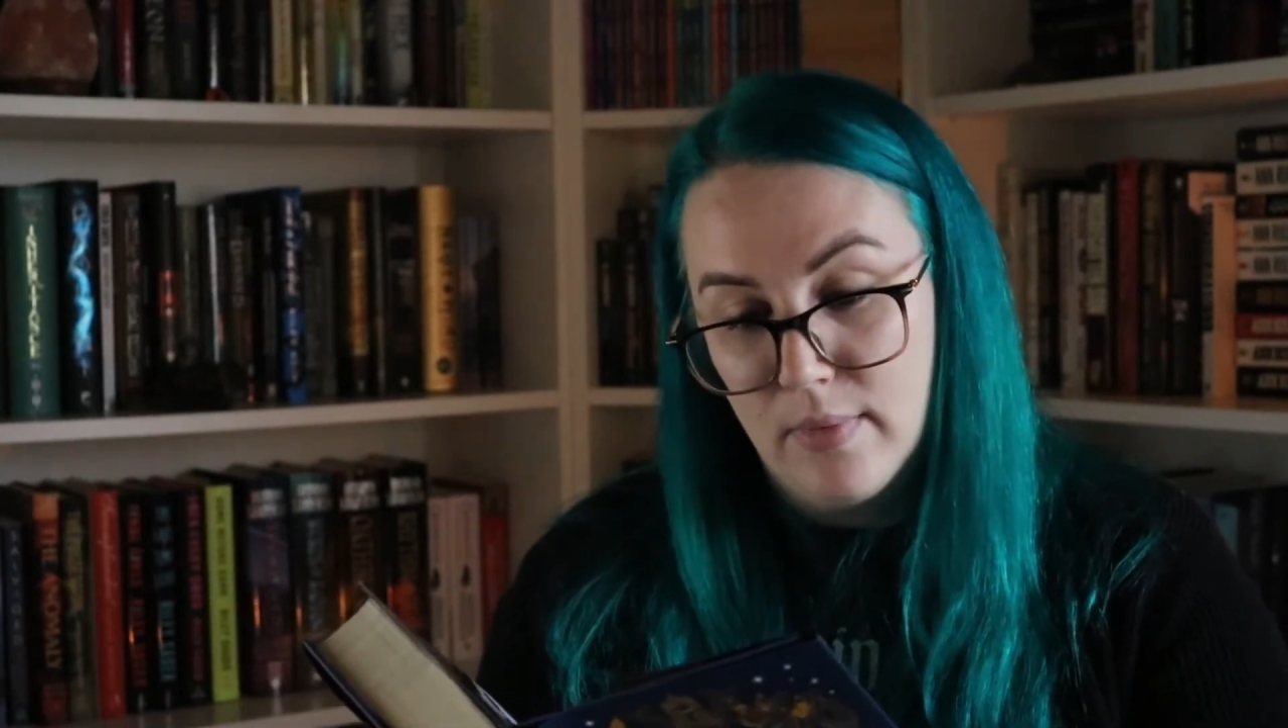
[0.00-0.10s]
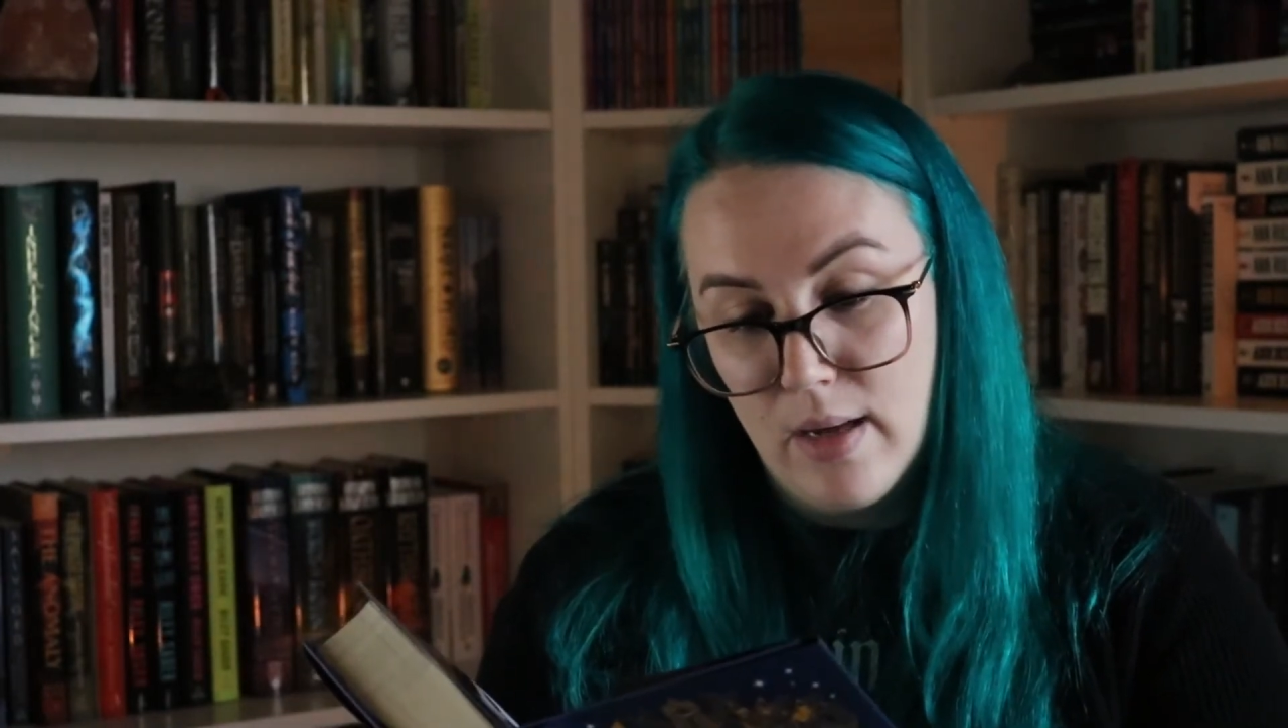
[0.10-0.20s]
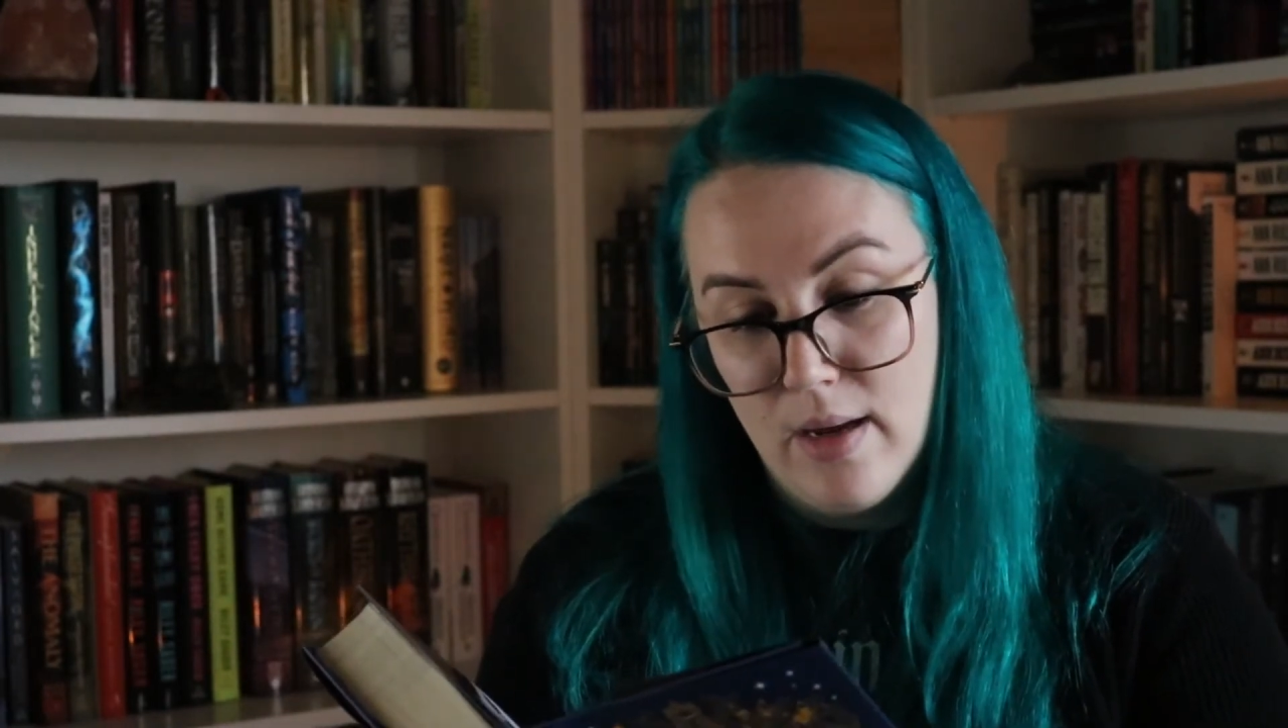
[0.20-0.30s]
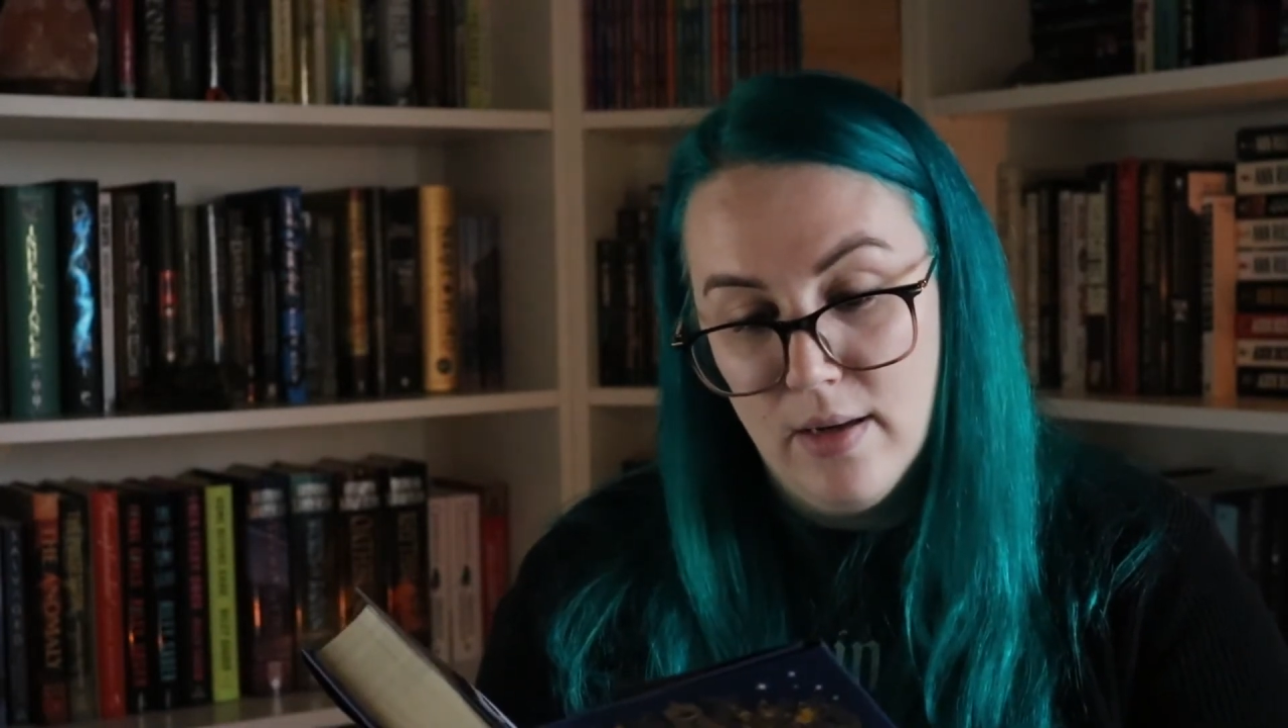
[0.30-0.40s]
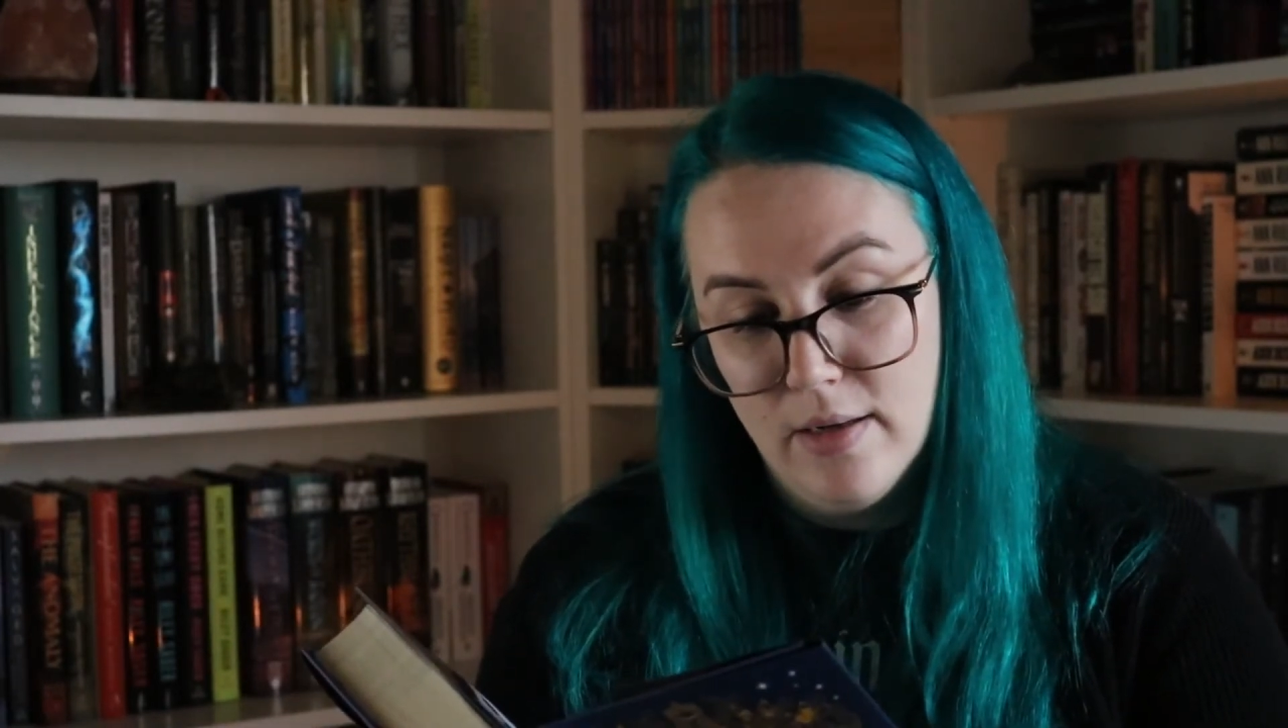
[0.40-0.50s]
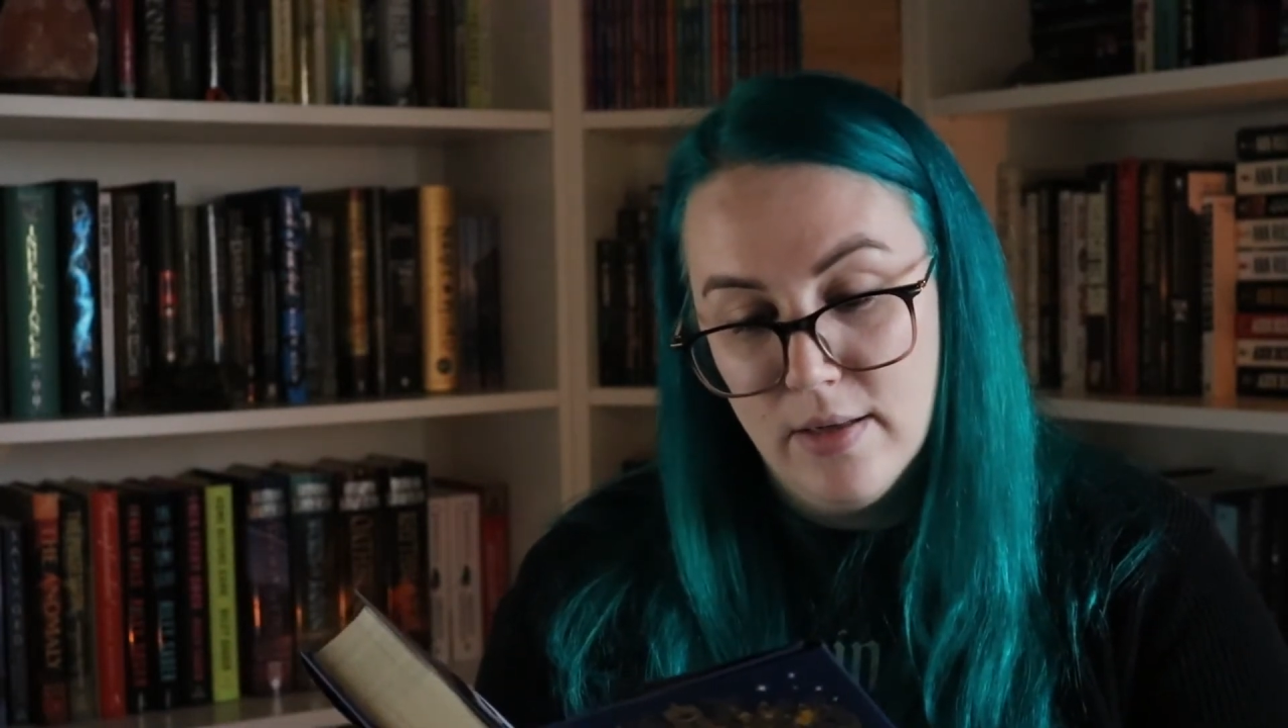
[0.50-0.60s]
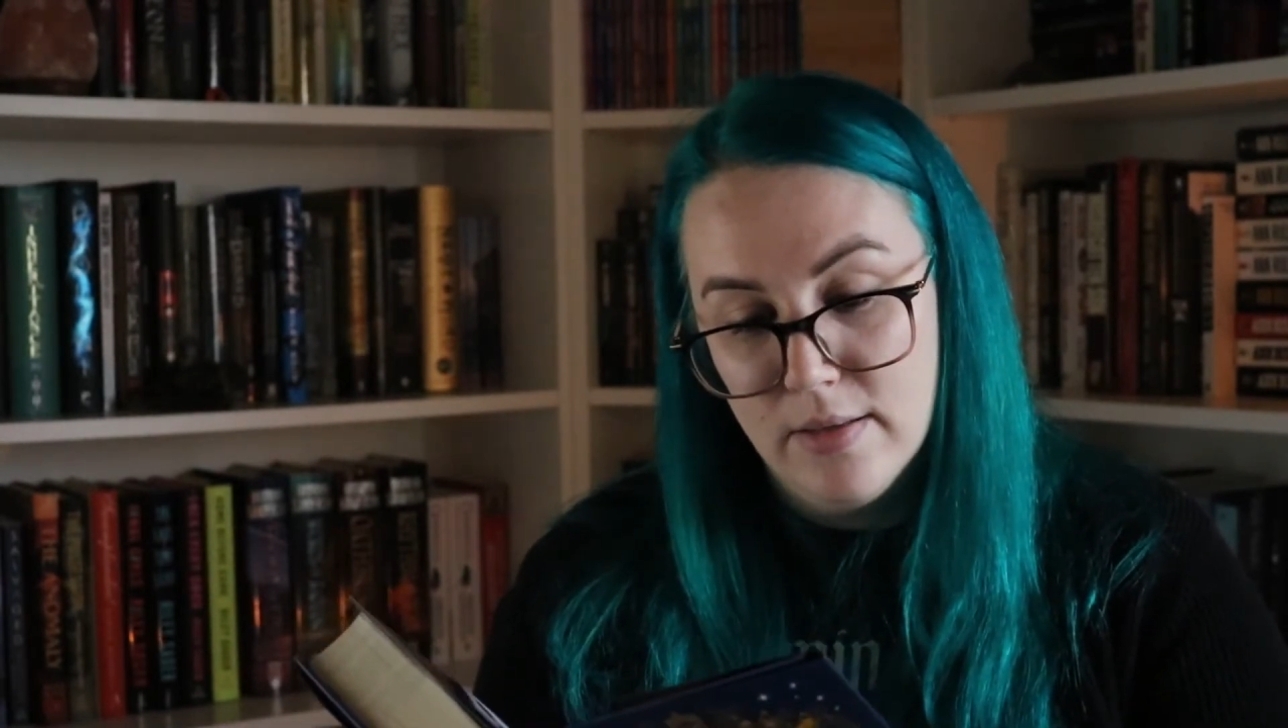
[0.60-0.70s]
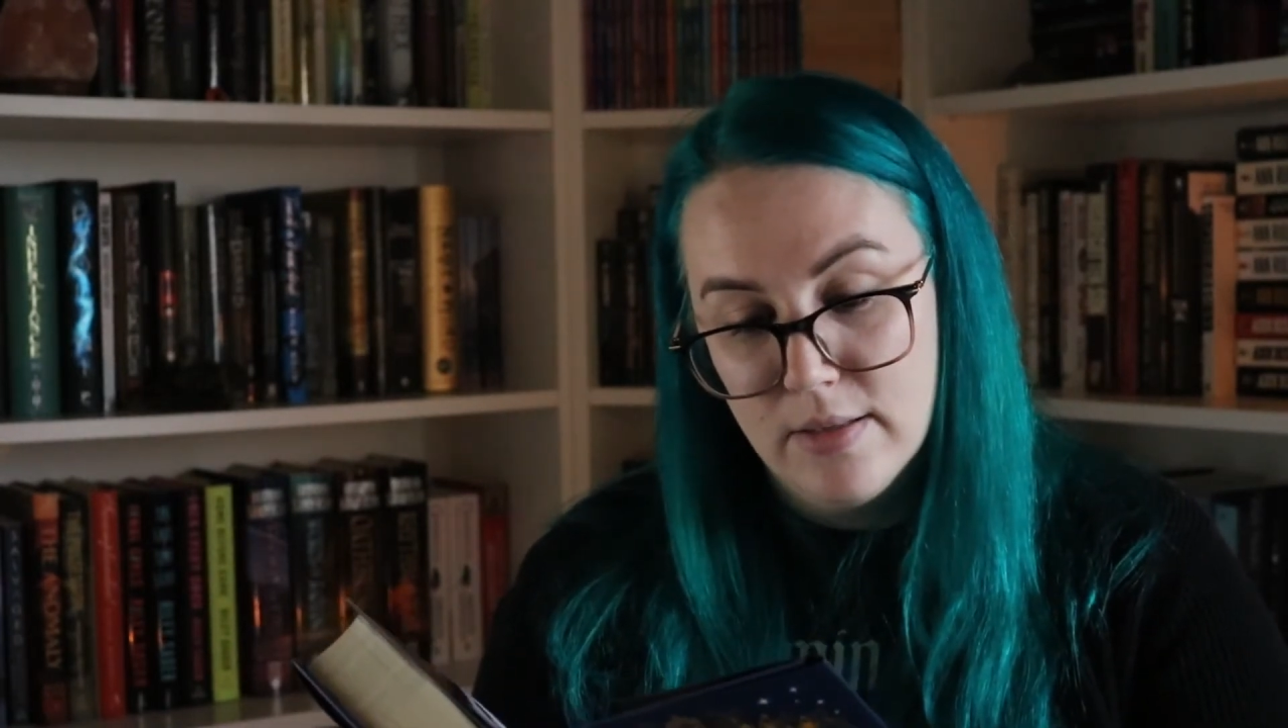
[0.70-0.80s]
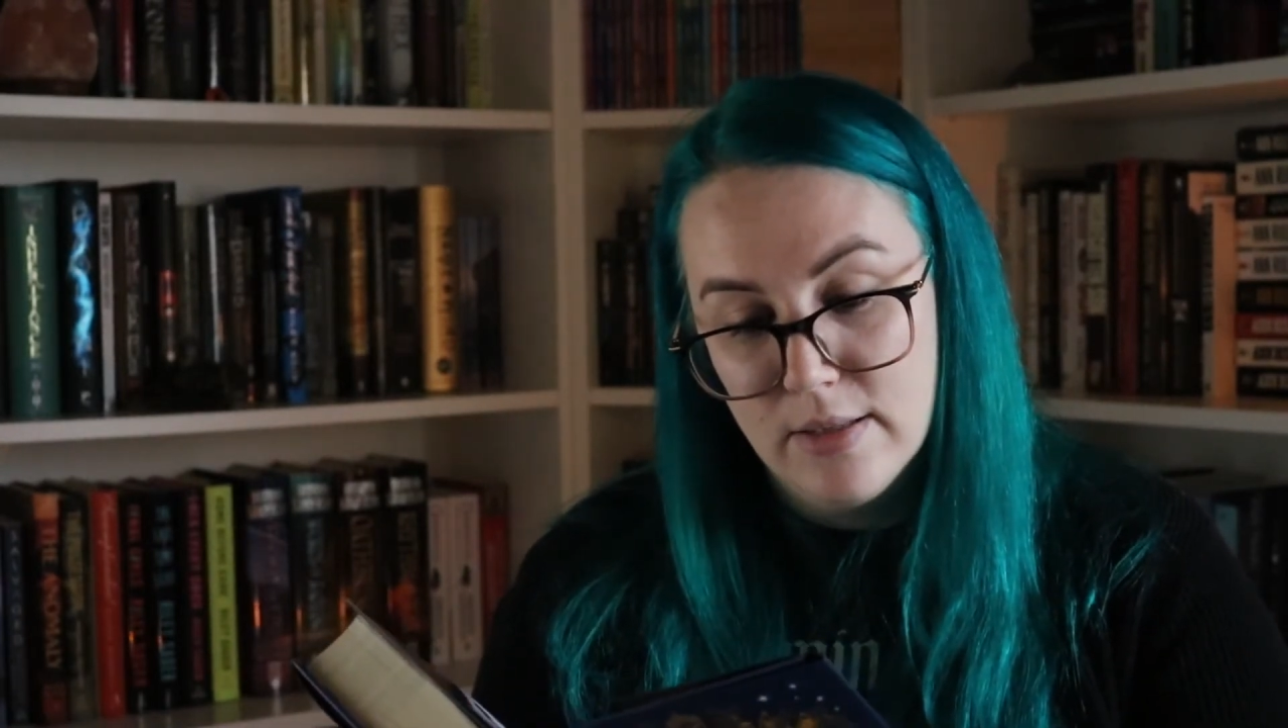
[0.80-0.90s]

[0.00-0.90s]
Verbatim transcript: And